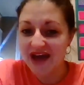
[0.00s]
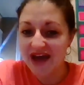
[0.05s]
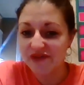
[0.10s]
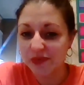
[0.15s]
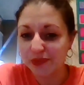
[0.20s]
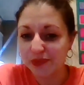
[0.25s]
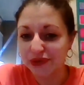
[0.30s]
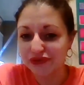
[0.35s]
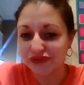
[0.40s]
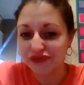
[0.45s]
have
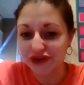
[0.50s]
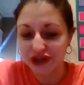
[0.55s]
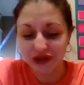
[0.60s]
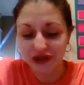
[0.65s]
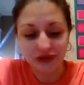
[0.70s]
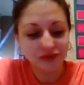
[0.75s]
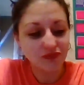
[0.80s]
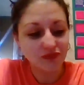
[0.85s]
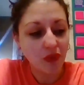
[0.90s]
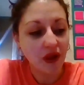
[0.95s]
a book for
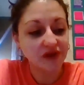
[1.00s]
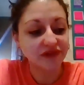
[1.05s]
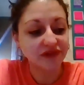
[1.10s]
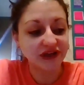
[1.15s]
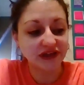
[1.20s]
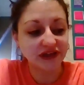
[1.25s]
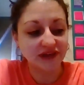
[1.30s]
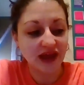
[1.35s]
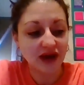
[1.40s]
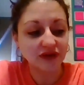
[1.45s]
you, I
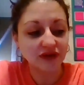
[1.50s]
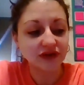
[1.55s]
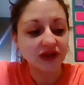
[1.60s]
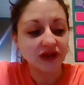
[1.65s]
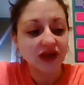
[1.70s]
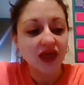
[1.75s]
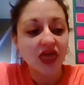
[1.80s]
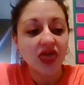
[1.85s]
read aloud,